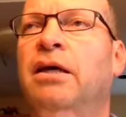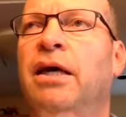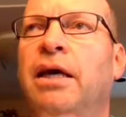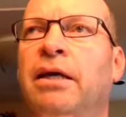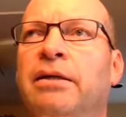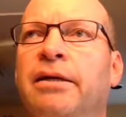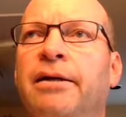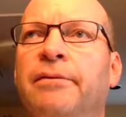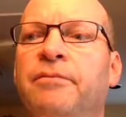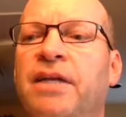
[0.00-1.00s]
and
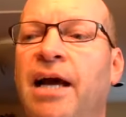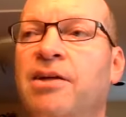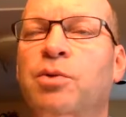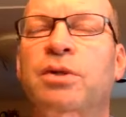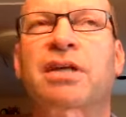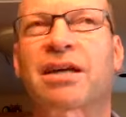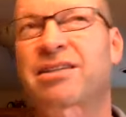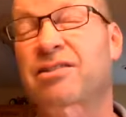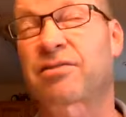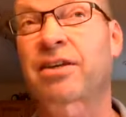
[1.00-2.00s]
um, the natural ones I can
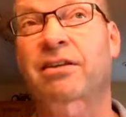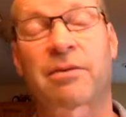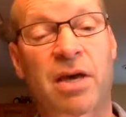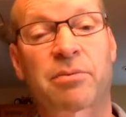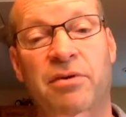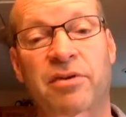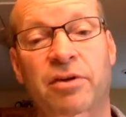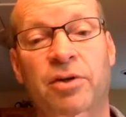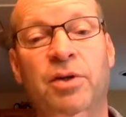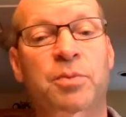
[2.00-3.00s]
just feel they make me feel
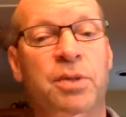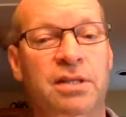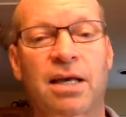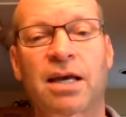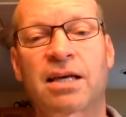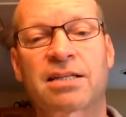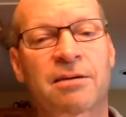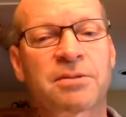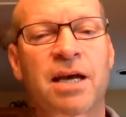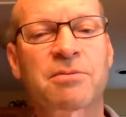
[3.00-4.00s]
good. But
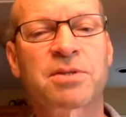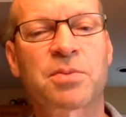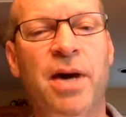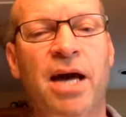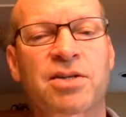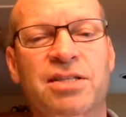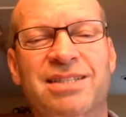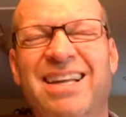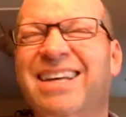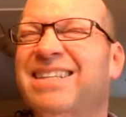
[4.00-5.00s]
sometimes the batch is
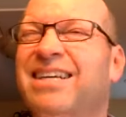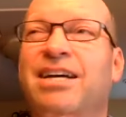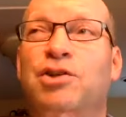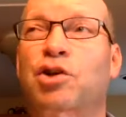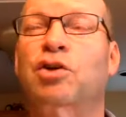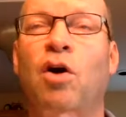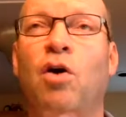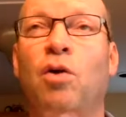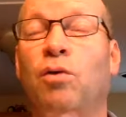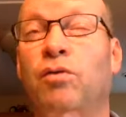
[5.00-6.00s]
like it's got dirt
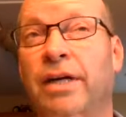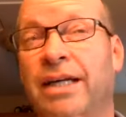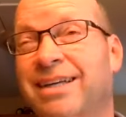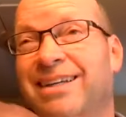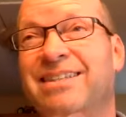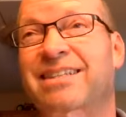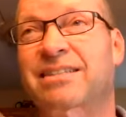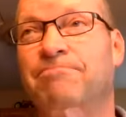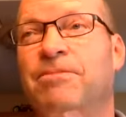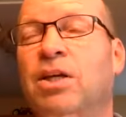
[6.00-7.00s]
all over it. You can
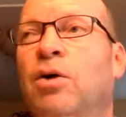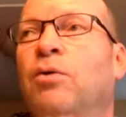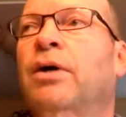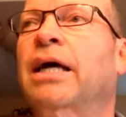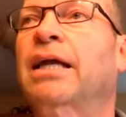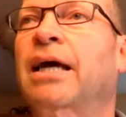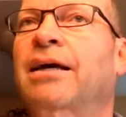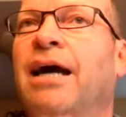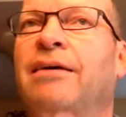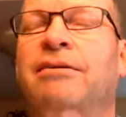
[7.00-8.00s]
just you know, and I
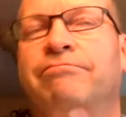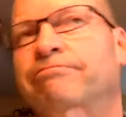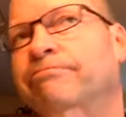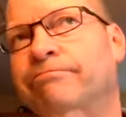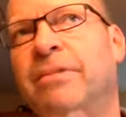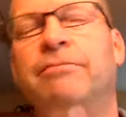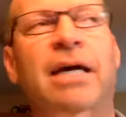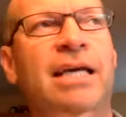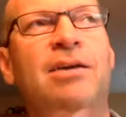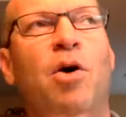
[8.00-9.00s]
eat, I
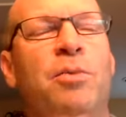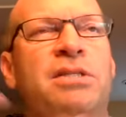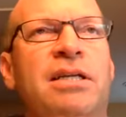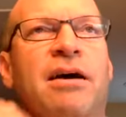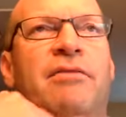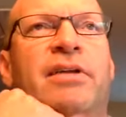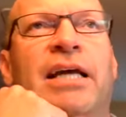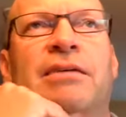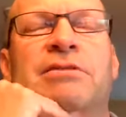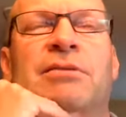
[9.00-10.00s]
eat almonds enough that
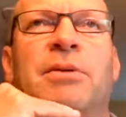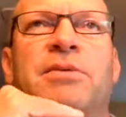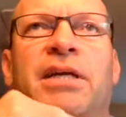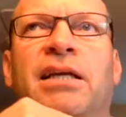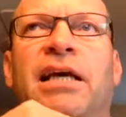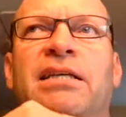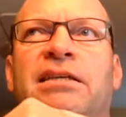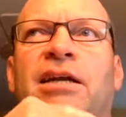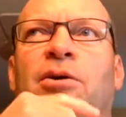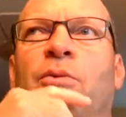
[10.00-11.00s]
I sometimes I get lazy
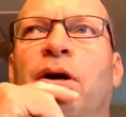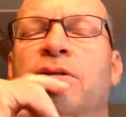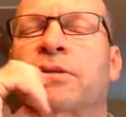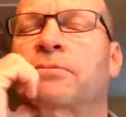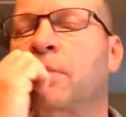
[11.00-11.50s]
and I don't wash them.